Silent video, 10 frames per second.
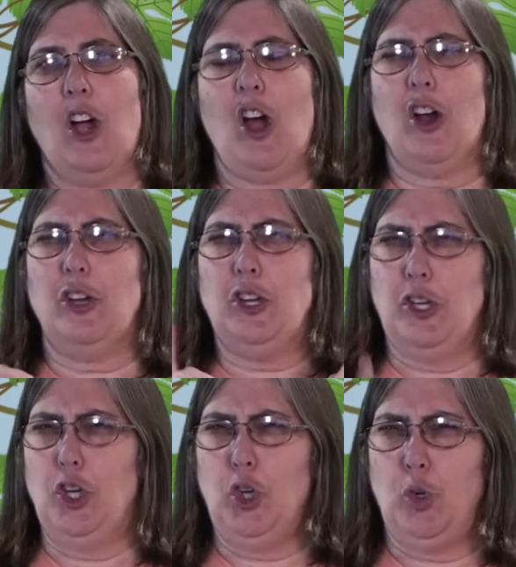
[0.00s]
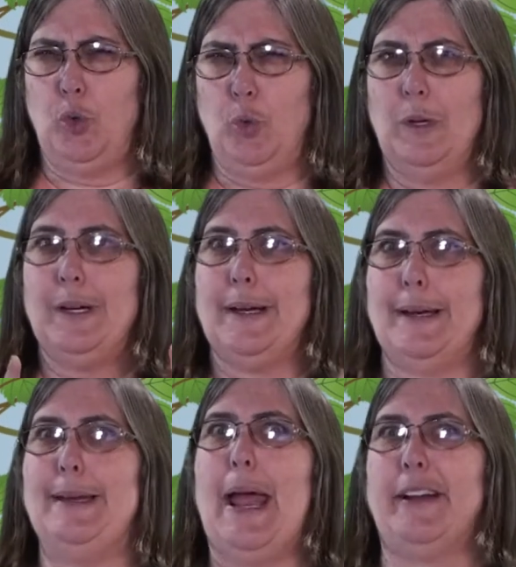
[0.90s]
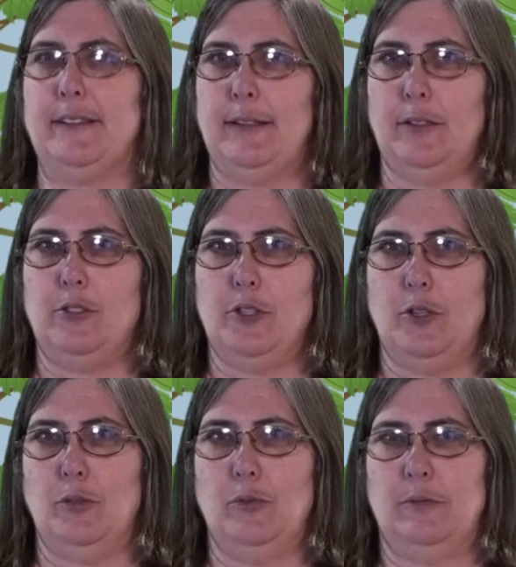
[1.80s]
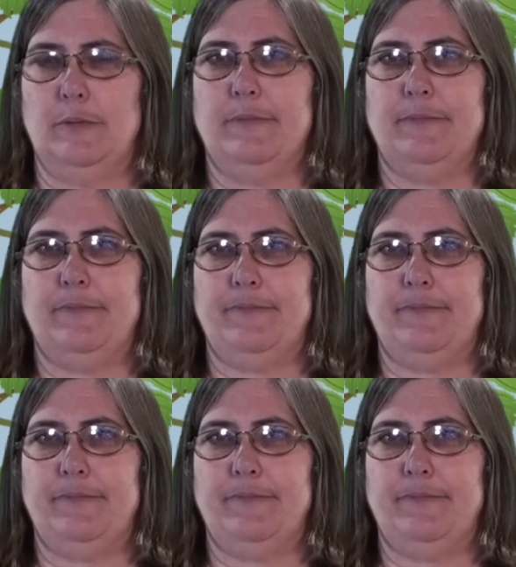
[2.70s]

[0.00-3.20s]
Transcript: are you connected to? What